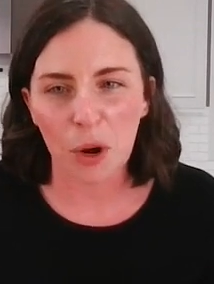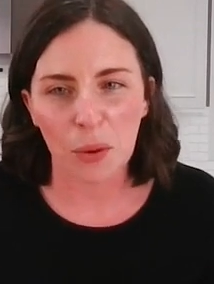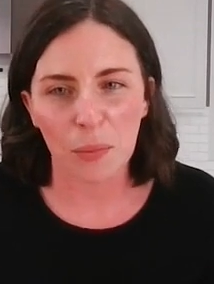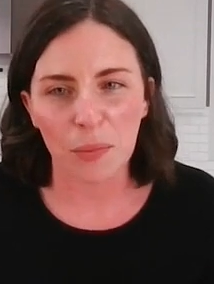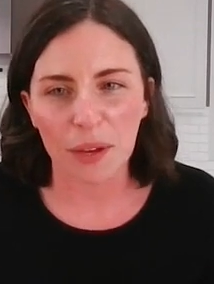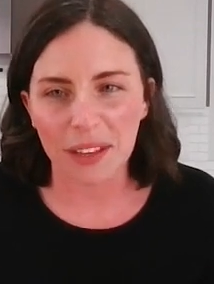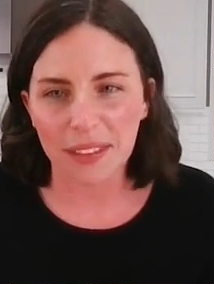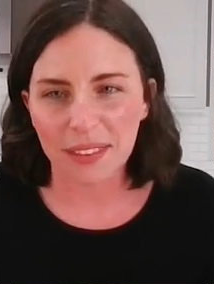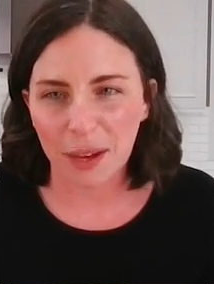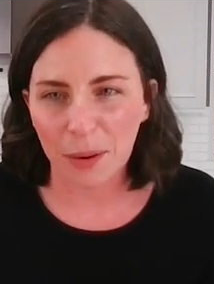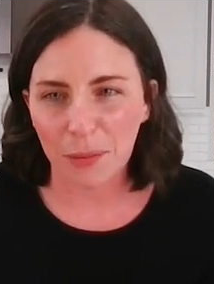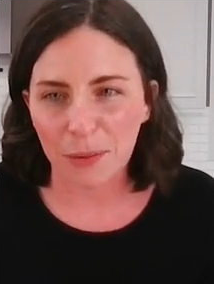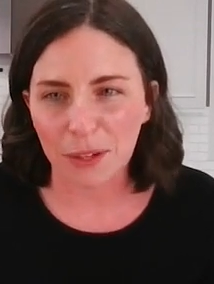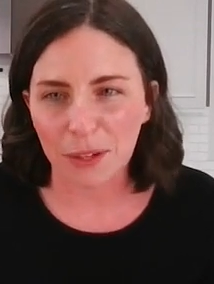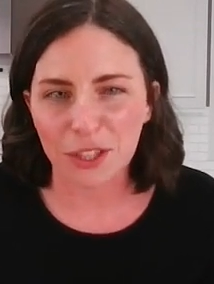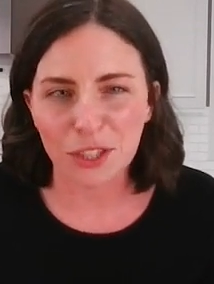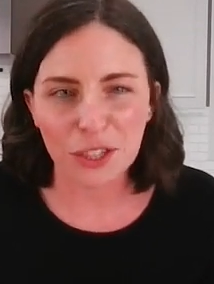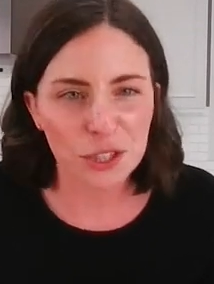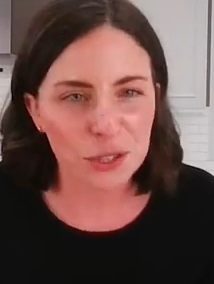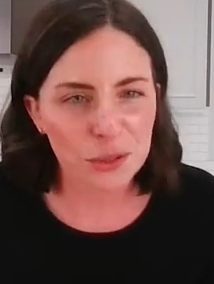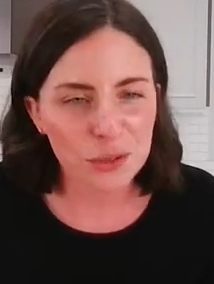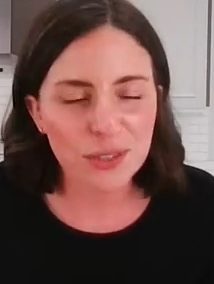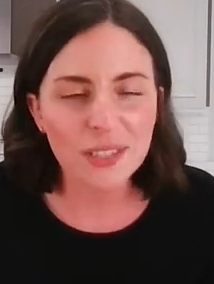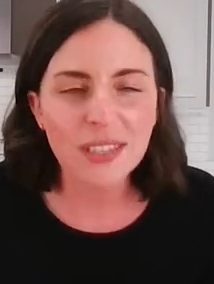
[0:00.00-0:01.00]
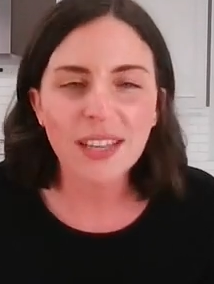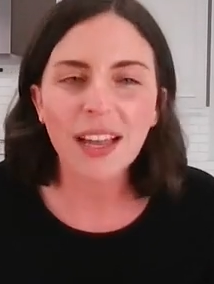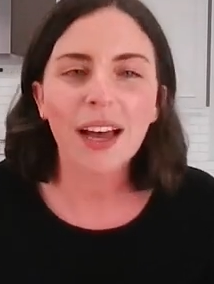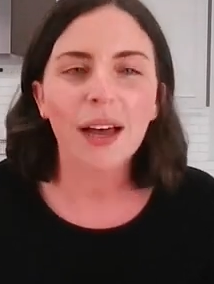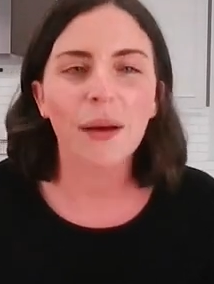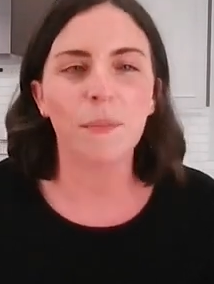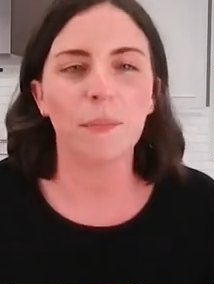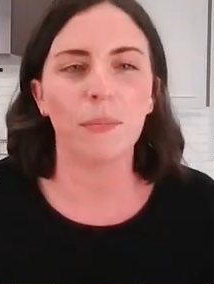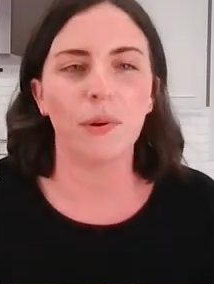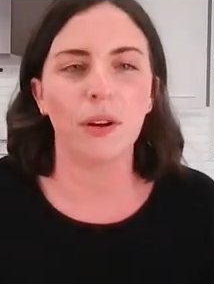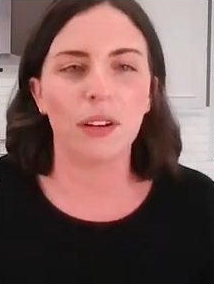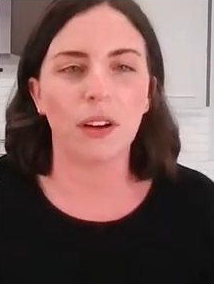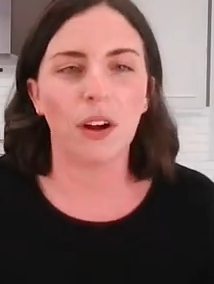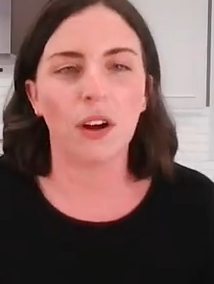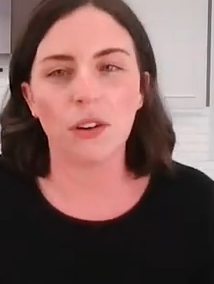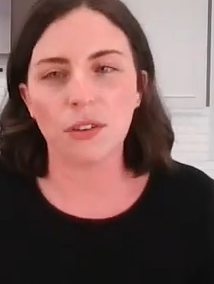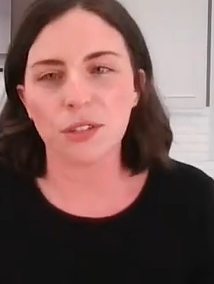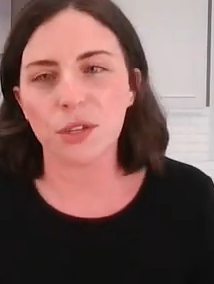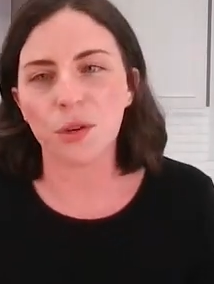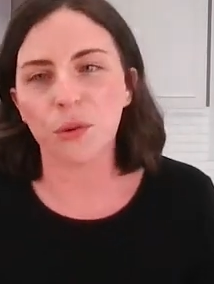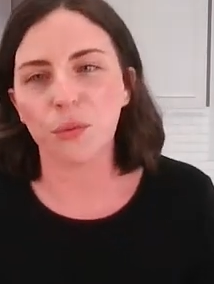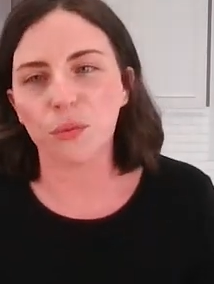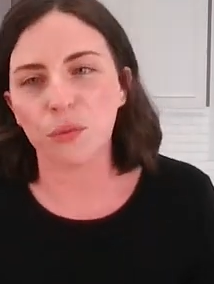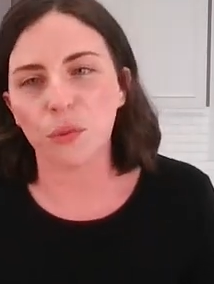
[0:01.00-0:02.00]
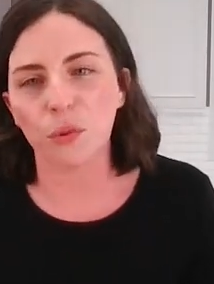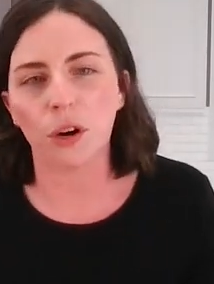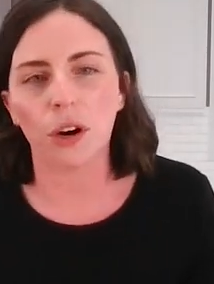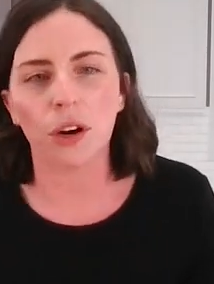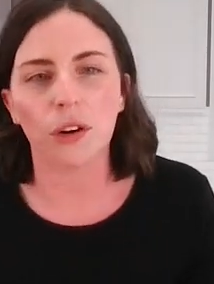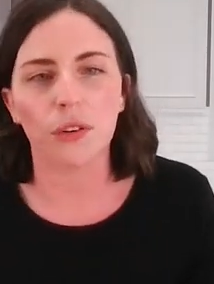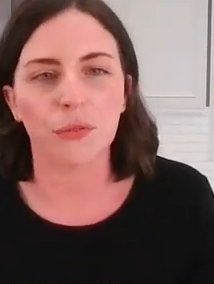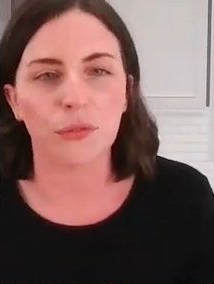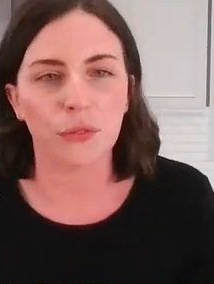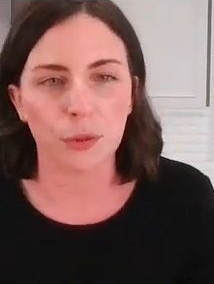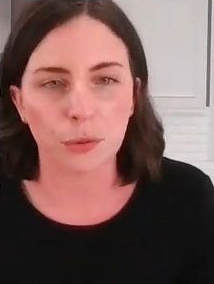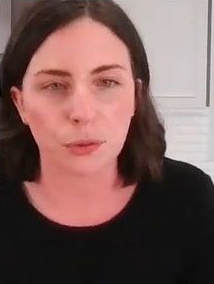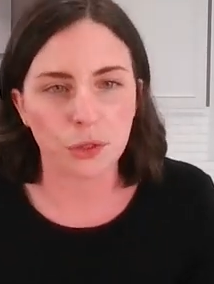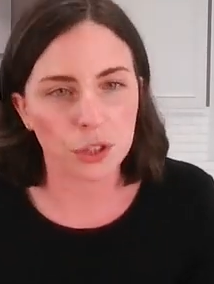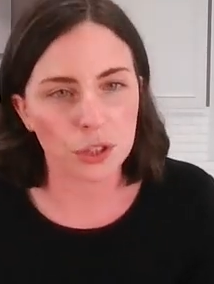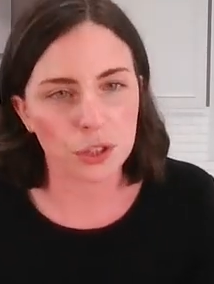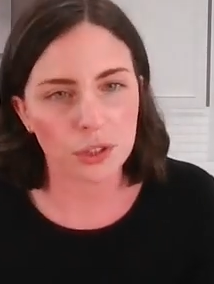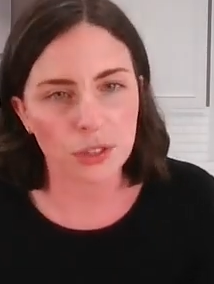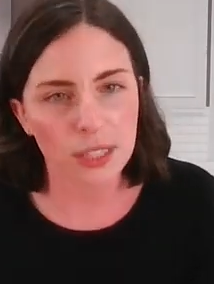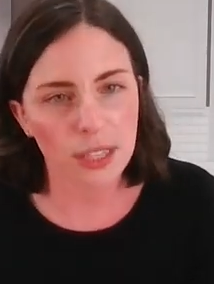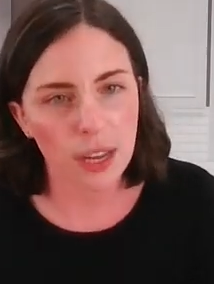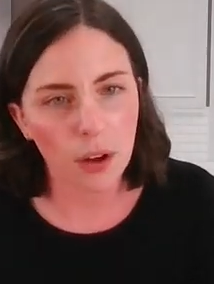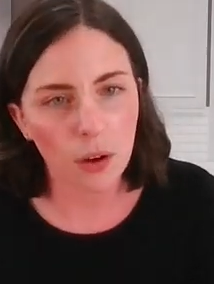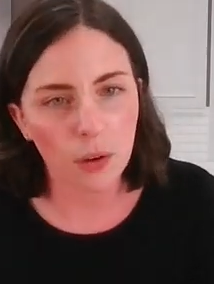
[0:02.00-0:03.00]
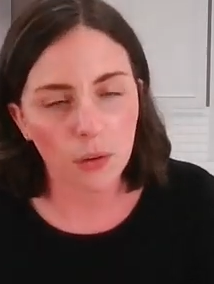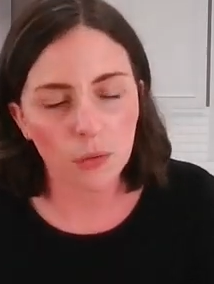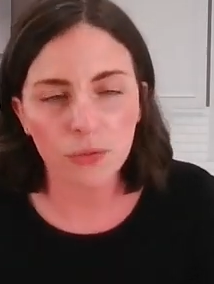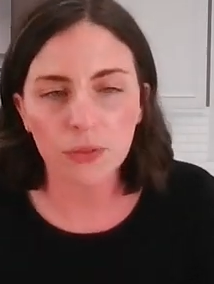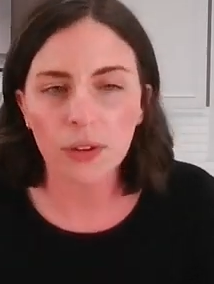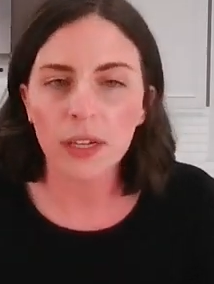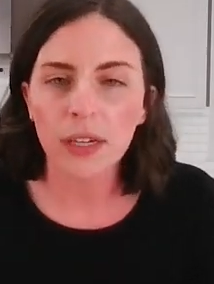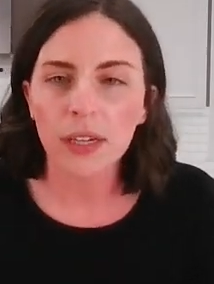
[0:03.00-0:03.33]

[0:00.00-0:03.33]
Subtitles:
moment that we choose that, but also for our future self.